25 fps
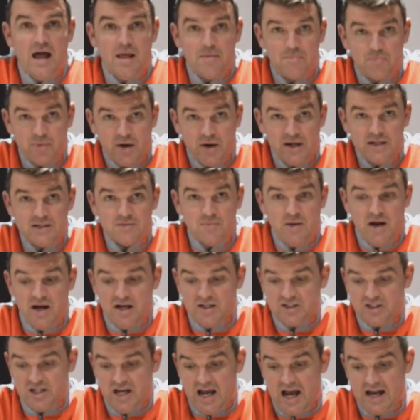Price
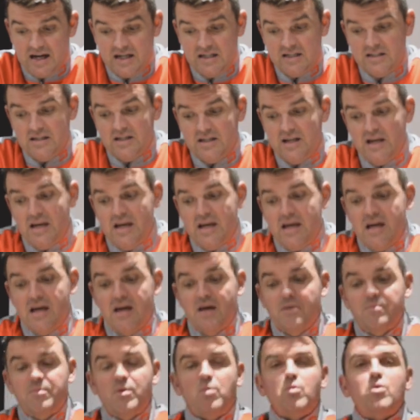match guarantee,
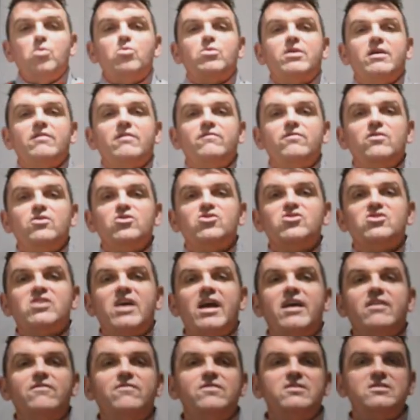but we'll give you
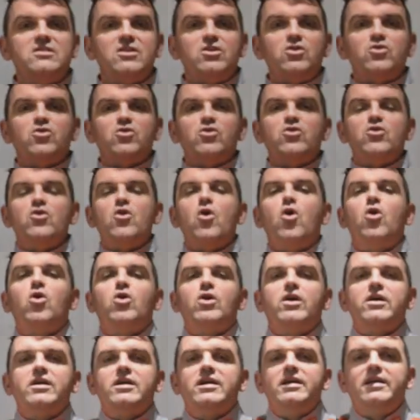service that you're
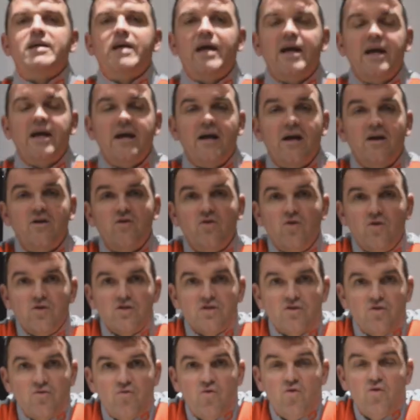not going to get
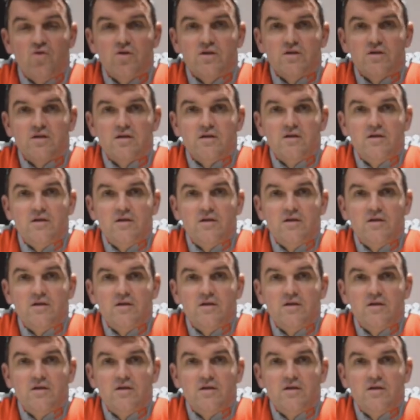across the road.